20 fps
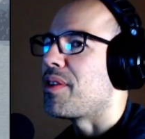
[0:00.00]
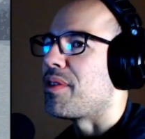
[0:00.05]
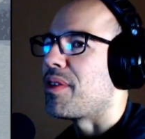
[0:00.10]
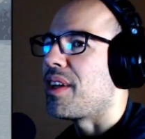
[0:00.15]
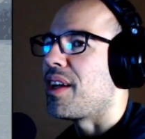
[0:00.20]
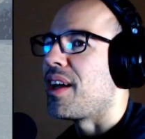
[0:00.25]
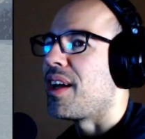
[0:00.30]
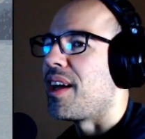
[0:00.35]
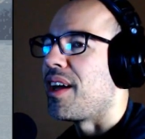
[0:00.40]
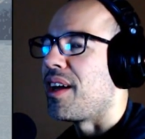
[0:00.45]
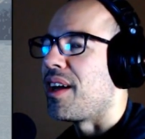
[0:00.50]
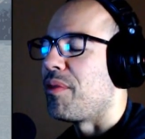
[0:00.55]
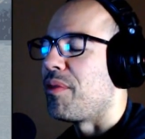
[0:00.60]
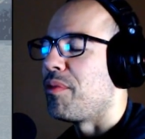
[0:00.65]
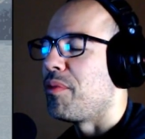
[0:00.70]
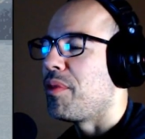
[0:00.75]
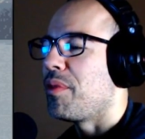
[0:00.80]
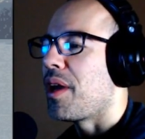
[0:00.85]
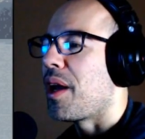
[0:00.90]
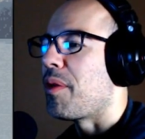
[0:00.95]
I
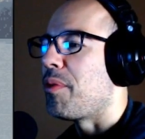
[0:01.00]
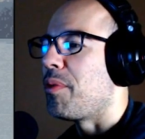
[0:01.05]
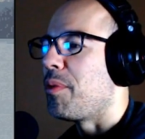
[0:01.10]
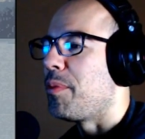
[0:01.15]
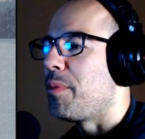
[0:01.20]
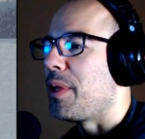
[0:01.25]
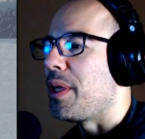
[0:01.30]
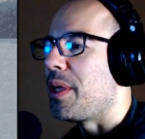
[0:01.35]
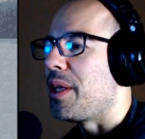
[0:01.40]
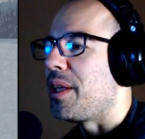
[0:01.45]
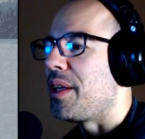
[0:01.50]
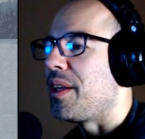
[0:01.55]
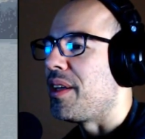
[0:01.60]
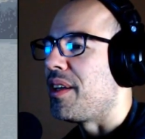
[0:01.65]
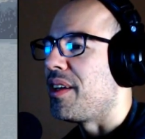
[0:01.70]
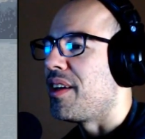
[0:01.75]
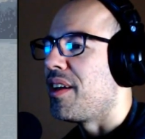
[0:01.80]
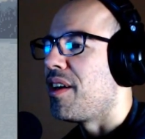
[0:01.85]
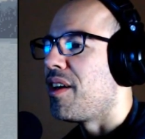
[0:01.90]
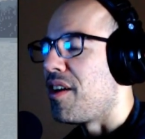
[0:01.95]
will be
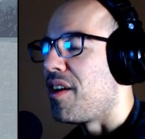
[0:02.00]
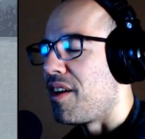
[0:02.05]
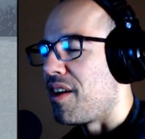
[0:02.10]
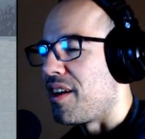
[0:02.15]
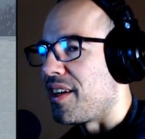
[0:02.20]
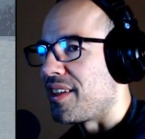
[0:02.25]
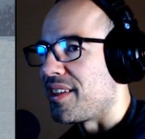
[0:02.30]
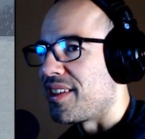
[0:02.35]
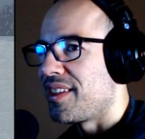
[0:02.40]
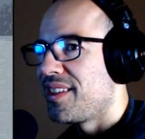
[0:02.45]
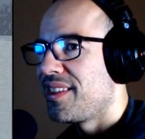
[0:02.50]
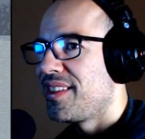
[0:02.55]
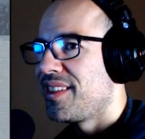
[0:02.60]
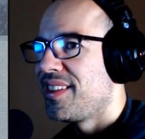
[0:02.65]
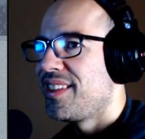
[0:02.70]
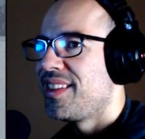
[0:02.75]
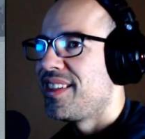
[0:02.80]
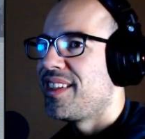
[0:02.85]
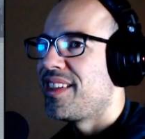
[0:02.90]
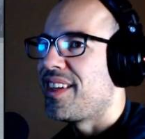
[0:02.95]
on
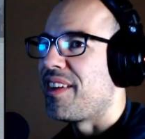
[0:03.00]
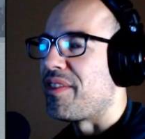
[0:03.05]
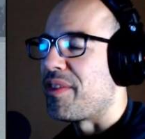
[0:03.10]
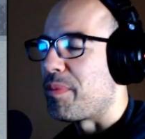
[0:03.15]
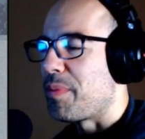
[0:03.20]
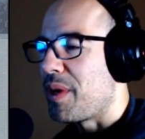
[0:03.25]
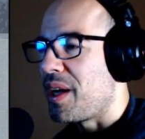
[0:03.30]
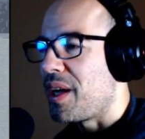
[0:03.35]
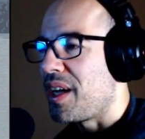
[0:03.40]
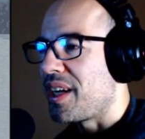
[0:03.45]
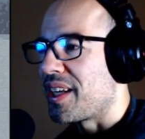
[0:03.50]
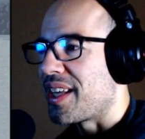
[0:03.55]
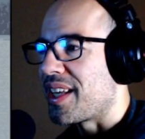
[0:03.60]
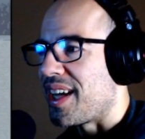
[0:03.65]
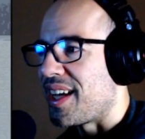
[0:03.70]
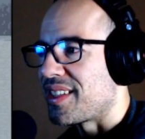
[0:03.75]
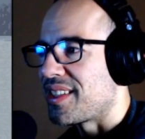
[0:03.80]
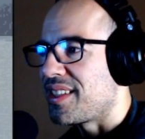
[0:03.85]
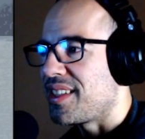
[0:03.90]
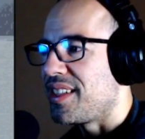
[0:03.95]
of the
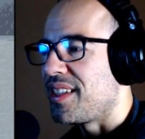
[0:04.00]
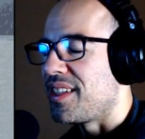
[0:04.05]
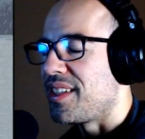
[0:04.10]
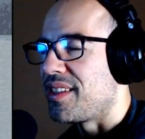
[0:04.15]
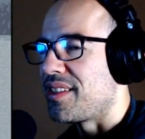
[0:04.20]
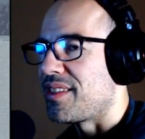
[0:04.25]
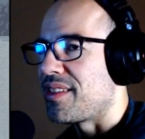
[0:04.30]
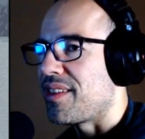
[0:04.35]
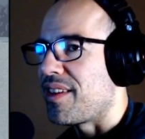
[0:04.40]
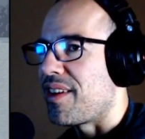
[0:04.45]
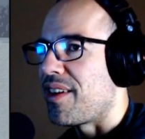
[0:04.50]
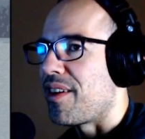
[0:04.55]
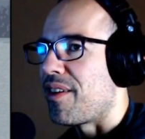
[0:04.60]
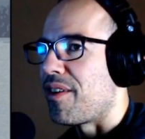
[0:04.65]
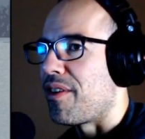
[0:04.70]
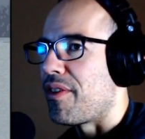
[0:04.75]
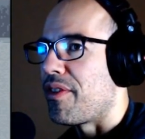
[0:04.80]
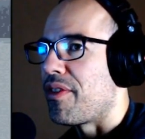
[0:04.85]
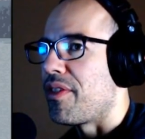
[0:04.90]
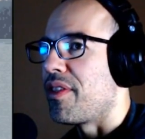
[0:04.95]
podcast is
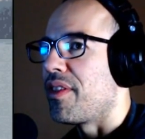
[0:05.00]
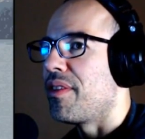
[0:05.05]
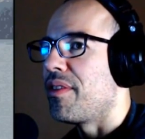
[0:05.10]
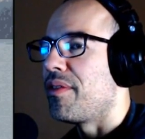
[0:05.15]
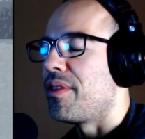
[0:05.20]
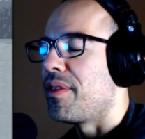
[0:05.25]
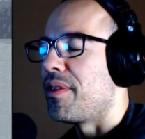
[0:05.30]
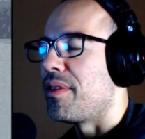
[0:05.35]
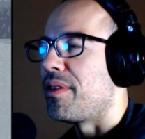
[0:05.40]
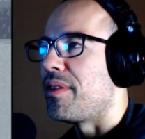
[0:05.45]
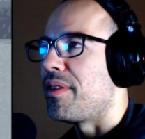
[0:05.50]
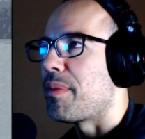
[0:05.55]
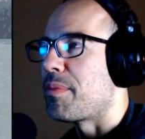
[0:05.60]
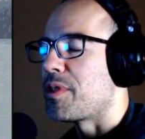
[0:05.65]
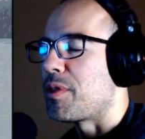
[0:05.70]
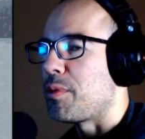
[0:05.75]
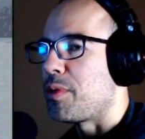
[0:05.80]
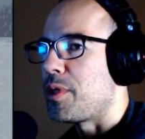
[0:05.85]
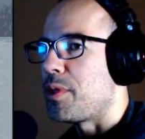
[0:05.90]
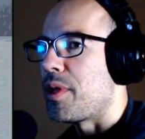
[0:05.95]
the episode we
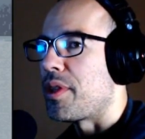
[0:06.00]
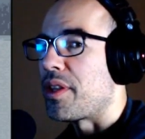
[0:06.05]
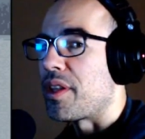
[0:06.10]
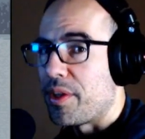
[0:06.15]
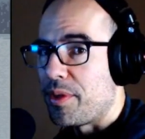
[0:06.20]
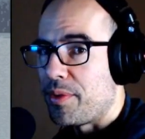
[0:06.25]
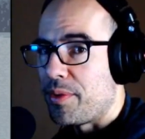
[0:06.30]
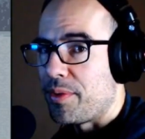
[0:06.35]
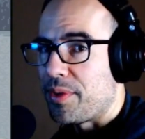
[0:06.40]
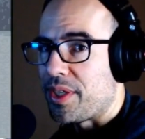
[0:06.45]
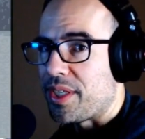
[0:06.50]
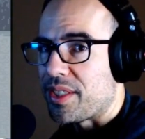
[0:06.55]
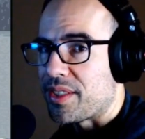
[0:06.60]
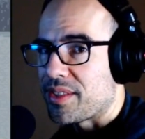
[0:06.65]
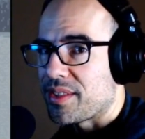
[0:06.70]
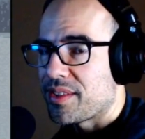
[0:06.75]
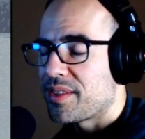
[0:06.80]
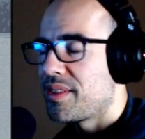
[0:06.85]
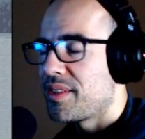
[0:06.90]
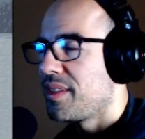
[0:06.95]
do on the Goonies.
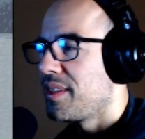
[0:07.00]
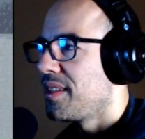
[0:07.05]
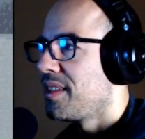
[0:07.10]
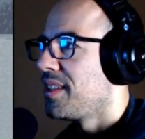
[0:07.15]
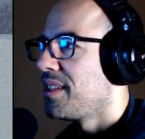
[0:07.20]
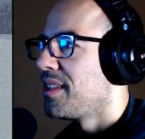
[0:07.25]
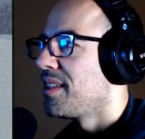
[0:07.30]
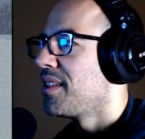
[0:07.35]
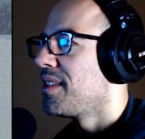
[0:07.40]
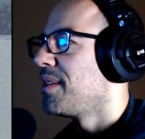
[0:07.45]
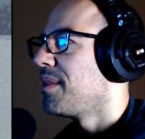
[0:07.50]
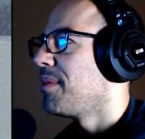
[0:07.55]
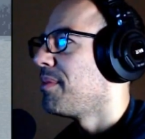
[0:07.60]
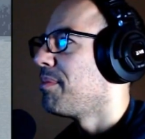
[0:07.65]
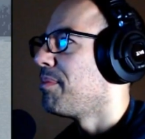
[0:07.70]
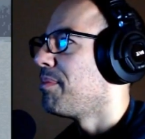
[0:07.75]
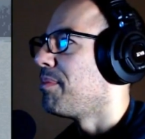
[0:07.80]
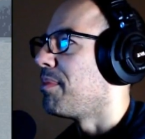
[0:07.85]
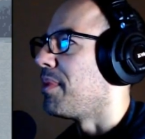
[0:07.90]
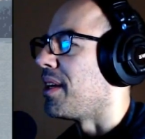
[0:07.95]
But
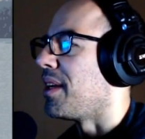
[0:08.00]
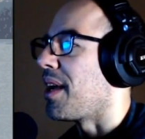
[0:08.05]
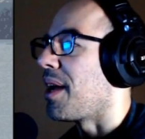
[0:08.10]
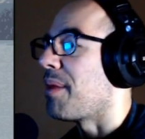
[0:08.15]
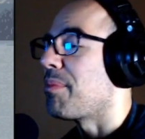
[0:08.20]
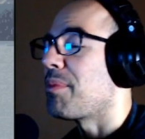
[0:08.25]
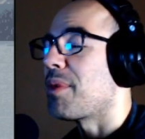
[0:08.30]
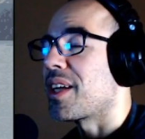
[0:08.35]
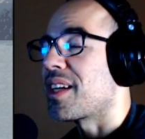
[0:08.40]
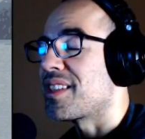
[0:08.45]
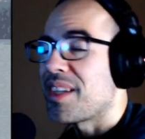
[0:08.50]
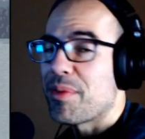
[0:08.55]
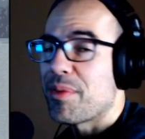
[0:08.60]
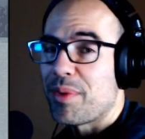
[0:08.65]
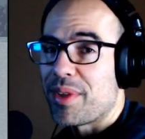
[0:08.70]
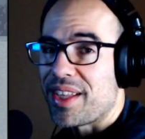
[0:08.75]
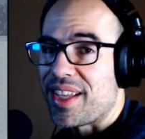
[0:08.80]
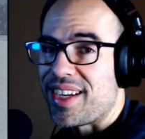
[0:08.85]
I'm not going to say when that is.